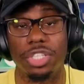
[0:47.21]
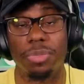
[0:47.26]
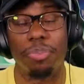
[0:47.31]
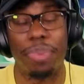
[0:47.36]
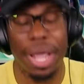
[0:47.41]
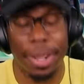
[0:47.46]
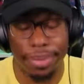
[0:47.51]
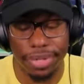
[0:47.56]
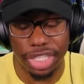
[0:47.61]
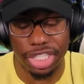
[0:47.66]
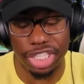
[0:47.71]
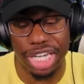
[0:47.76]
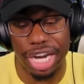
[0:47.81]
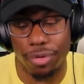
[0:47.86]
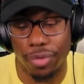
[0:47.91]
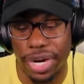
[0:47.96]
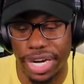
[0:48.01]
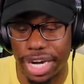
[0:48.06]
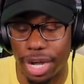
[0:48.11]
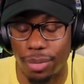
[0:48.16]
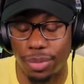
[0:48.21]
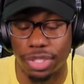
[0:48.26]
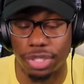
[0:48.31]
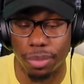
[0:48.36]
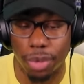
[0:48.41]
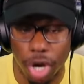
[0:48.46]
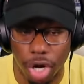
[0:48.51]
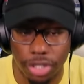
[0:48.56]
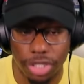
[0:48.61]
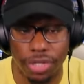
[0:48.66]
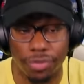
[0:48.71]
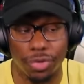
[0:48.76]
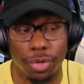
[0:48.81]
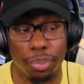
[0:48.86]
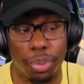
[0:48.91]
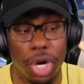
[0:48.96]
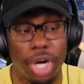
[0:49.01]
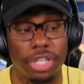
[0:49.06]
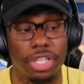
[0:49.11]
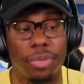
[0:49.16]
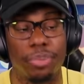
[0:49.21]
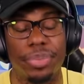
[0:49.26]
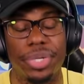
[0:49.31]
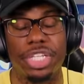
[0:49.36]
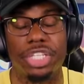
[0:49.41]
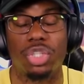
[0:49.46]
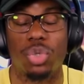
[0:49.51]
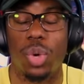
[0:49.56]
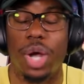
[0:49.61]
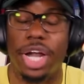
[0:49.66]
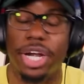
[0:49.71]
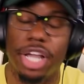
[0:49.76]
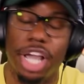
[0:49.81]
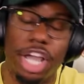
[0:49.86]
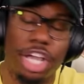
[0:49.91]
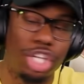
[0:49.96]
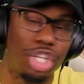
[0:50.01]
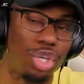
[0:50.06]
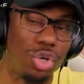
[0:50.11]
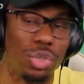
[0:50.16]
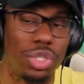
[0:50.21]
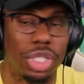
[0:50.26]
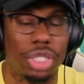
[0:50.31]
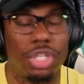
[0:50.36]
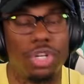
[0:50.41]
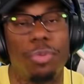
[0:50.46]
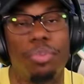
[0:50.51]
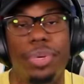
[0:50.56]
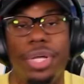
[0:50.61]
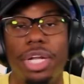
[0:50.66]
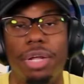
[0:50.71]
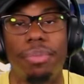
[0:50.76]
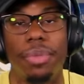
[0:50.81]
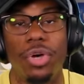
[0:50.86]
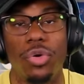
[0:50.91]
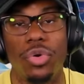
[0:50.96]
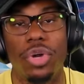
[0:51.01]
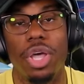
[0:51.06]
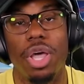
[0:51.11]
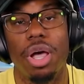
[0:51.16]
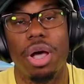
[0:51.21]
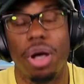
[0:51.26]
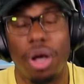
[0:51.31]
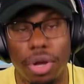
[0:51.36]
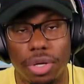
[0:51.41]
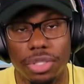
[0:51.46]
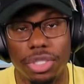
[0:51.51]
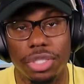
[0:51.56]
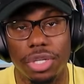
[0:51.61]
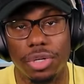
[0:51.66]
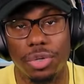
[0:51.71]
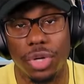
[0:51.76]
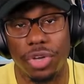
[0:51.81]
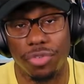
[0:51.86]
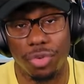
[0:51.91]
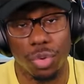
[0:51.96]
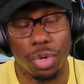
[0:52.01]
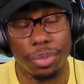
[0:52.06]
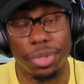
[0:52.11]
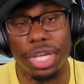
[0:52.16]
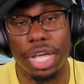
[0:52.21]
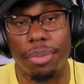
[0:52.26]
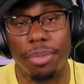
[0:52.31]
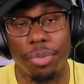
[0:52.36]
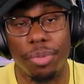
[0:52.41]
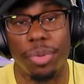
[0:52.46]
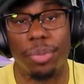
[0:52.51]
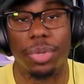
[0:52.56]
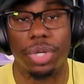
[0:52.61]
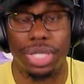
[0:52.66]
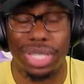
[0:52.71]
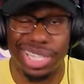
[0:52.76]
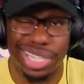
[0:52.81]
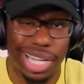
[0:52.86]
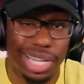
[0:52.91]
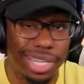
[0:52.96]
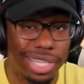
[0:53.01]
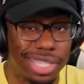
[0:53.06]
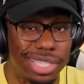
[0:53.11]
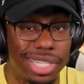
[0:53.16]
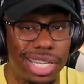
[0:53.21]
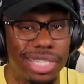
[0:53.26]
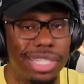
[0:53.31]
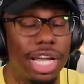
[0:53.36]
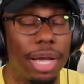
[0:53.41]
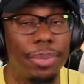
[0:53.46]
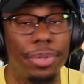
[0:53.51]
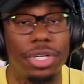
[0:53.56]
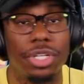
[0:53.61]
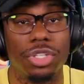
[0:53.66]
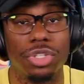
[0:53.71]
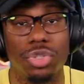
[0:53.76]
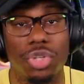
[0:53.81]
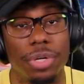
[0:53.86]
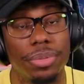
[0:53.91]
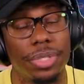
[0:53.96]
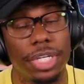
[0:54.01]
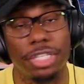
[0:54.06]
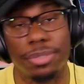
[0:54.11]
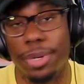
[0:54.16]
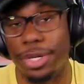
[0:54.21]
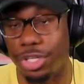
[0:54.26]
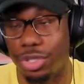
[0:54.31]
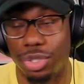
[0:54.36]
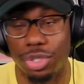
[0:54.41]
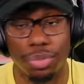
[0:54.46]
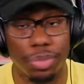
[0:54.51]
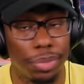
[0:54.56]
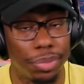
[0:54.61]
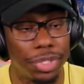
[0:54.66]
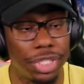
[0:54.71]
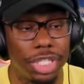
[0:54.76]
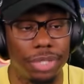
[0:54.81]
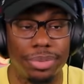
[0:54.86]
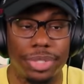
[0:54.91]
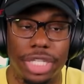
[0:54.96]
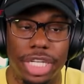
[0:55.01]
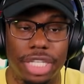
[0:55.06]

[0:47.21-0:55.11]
Spam up the chat right now with some hearts. If you're part of the Binge Squad, use the little bill emote. Also, if you want to become a member, click that link that's at the top of the description. That's my YouTube memberships.